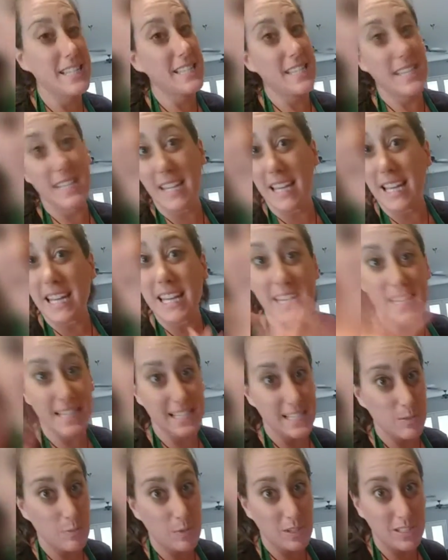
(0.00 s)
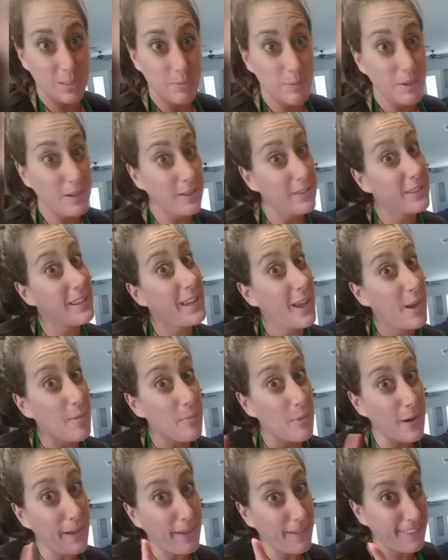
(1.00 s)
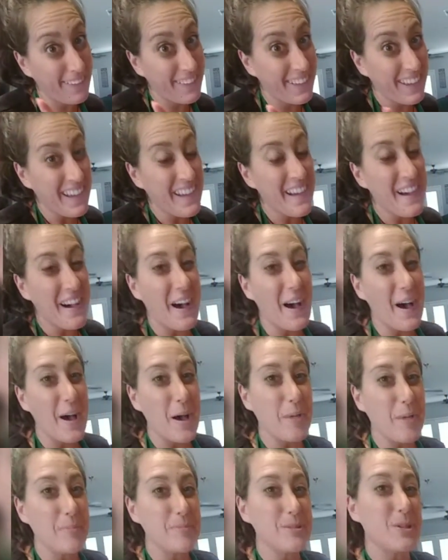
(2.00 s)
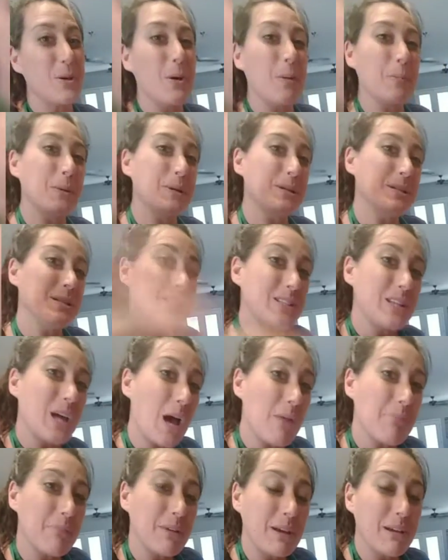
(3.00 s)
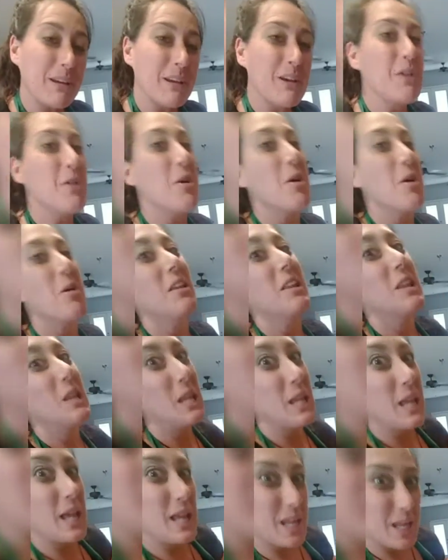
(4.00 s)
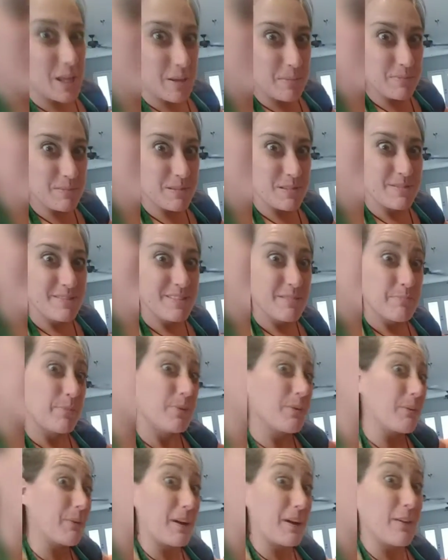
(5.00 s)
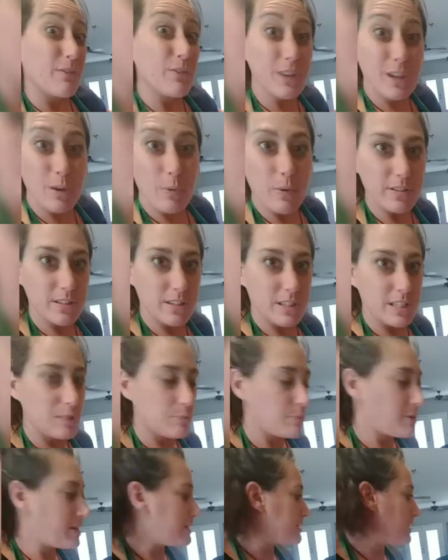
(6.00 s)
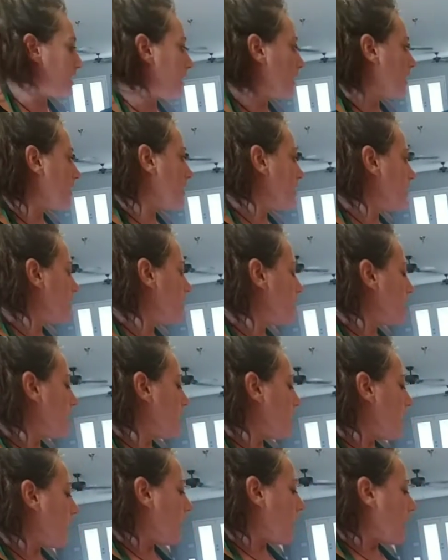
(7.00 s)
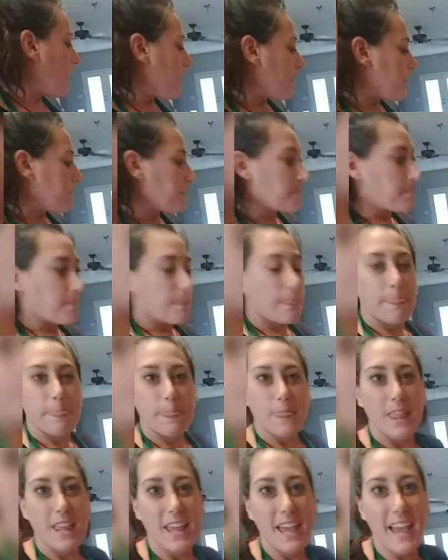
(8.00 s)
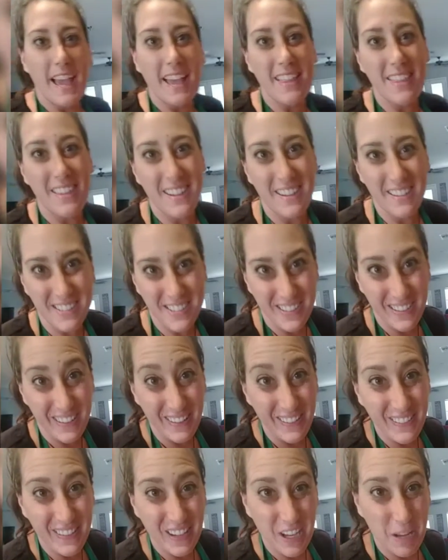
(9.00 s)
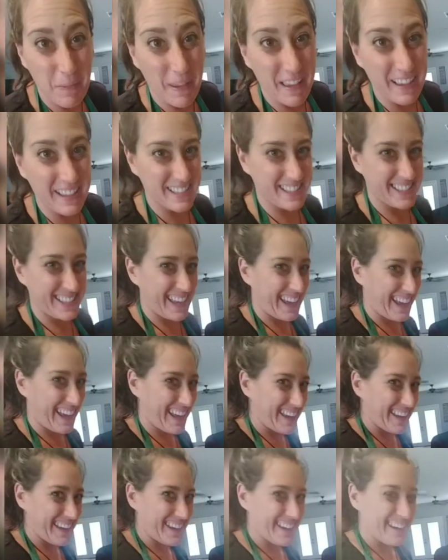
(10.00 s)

He said that he didn't want to be on camera. So I'm gonna stop it, let him put whatever he wants on his pizza, and then I'll show you what he makes, okay?